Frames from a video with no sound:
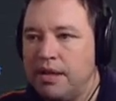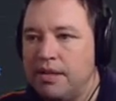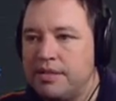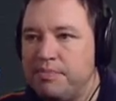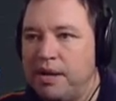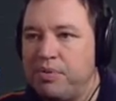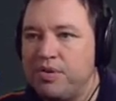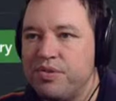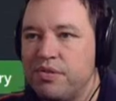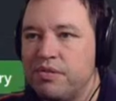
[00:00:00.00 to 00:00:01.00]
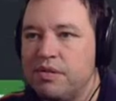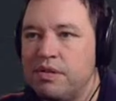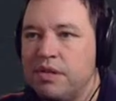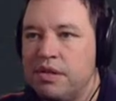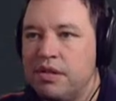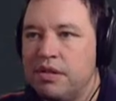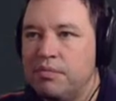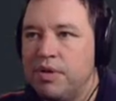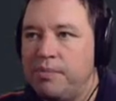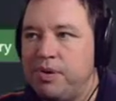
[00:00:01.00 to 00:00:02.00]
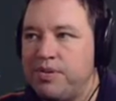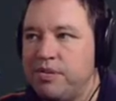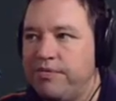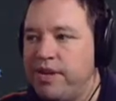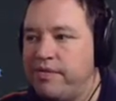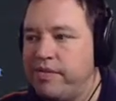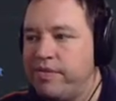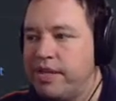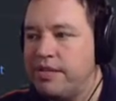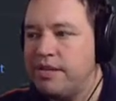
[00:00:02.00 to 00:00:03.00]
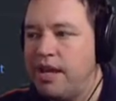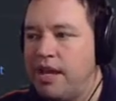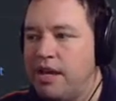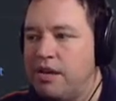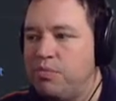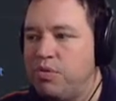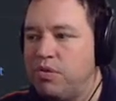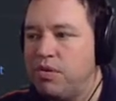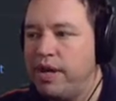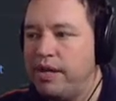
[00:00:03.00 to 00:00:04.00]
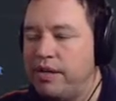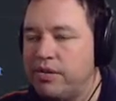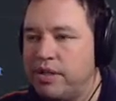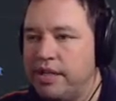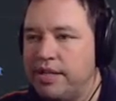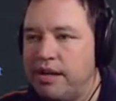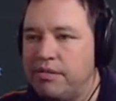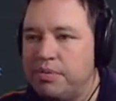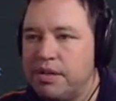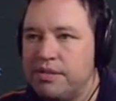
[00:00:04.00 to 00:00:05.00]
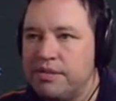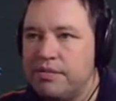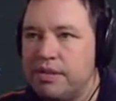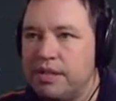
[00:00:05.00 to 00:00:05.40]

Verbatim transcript: It's my personal favorite for this. And we'll go ahead and create that repository.